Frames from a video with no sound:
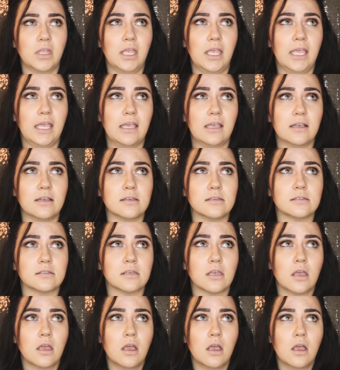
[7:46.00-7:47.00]

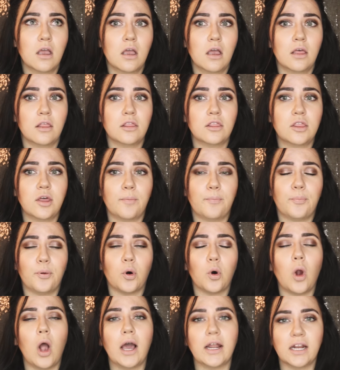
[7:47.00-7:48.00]
is the
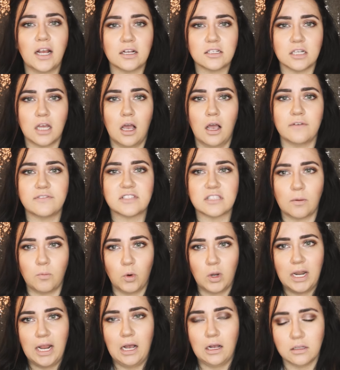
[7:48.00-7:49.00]
product of
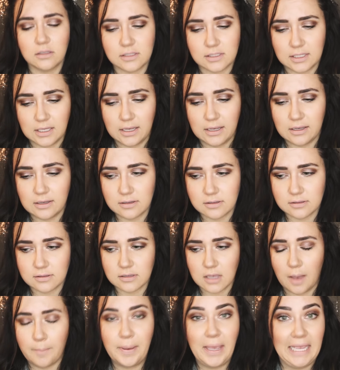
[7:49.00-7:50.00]
someone
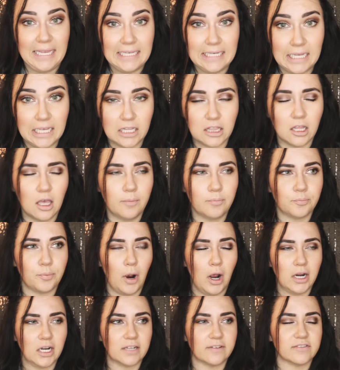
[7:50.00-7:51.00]
else's opinion, a
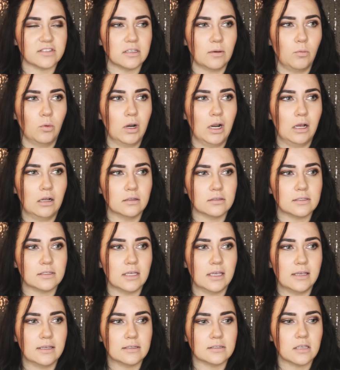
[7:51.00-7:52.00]
product of someone
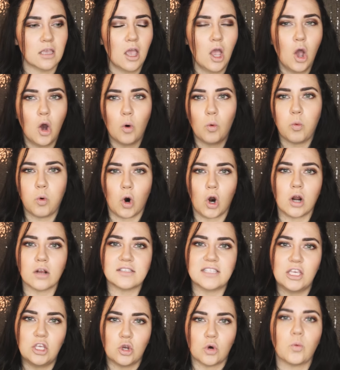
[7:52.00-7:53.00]
else's
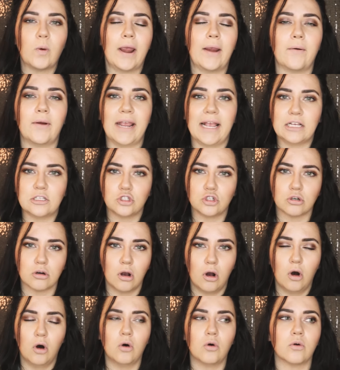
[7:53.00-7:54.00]
words that you're wearing as
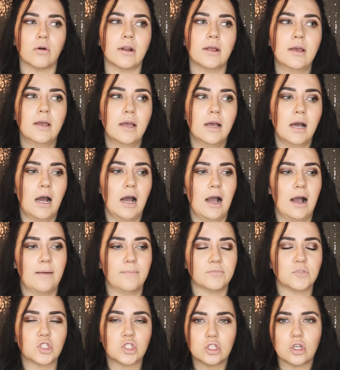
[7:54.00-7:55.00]
your own,
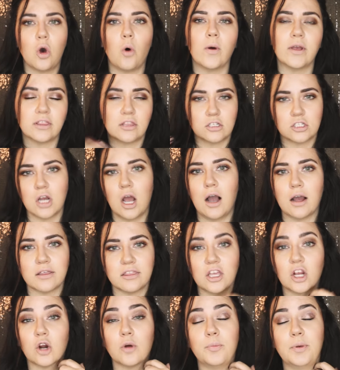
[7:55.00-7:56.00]
going to talk
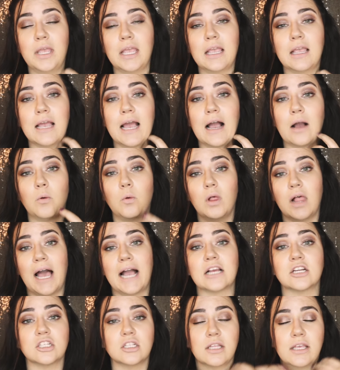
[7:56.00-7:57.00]
therapy will
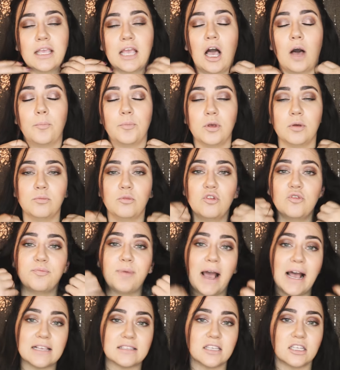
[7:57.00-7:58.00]
actually help you move
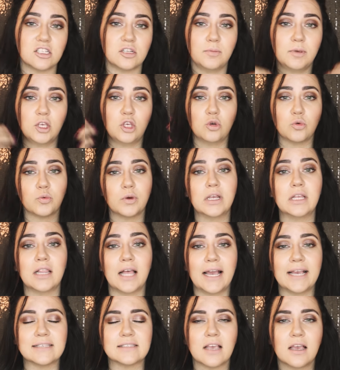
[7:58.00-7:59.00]
past that, to make you
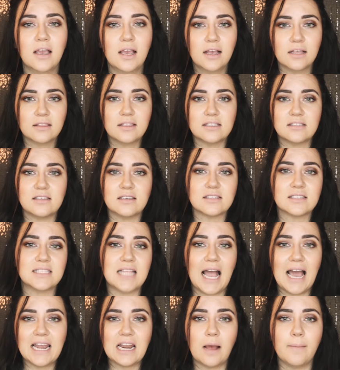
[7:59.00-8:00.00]
realize this is
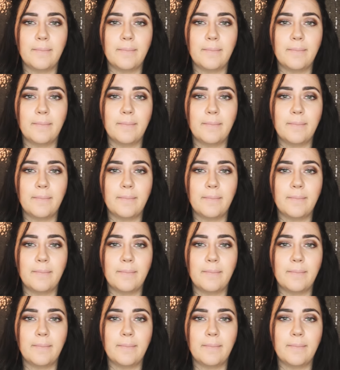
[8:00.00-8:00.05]
not